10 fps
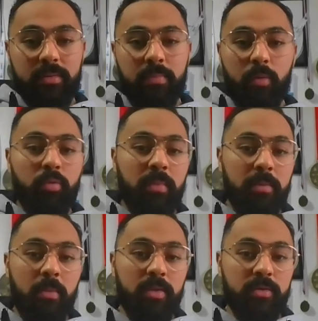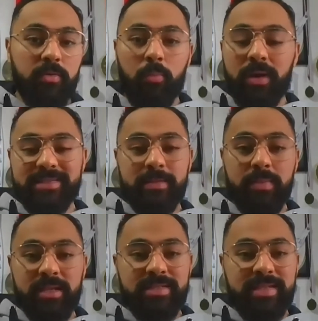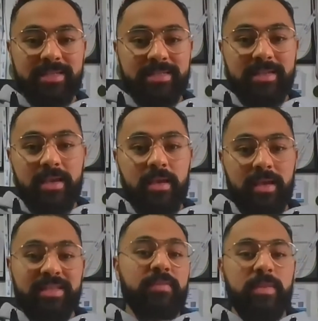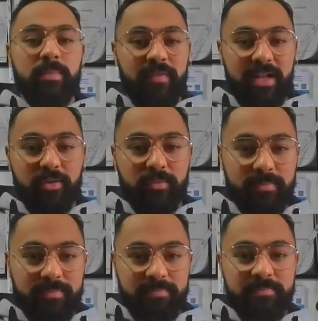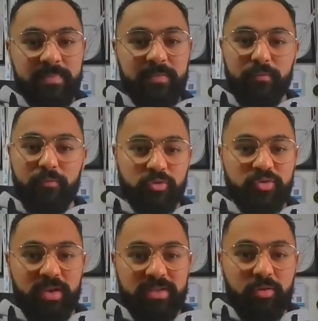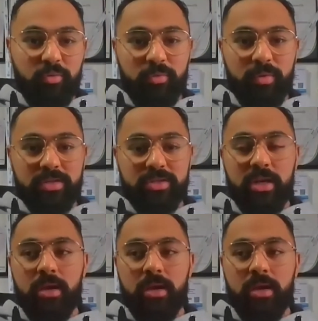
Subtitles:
But when my mother or my siblings test, it gives them the value from 4 to 8, the normal range.